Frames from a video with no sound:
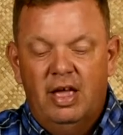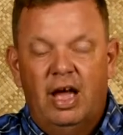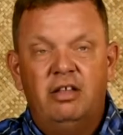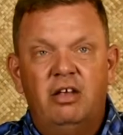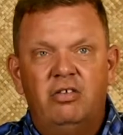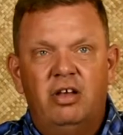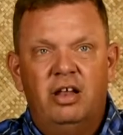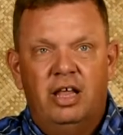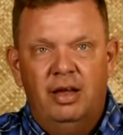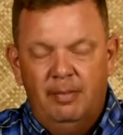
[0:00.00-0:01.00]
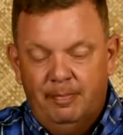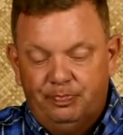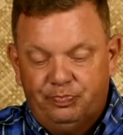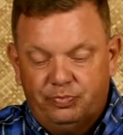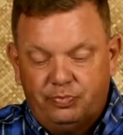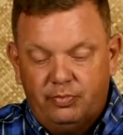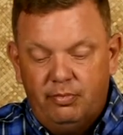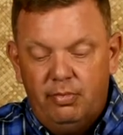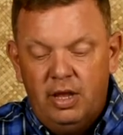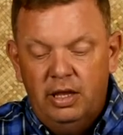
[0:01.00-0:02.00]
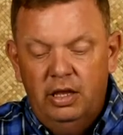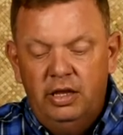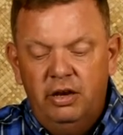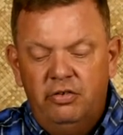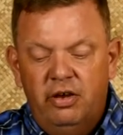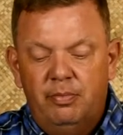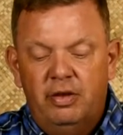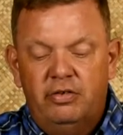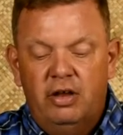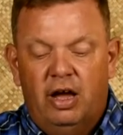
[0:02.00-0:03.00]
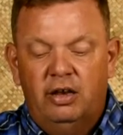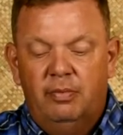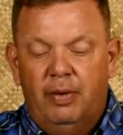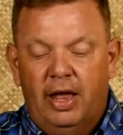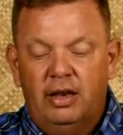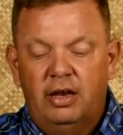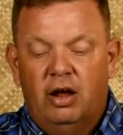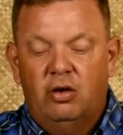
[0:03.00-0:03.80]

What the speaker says: Additionally, the leadership is not dependent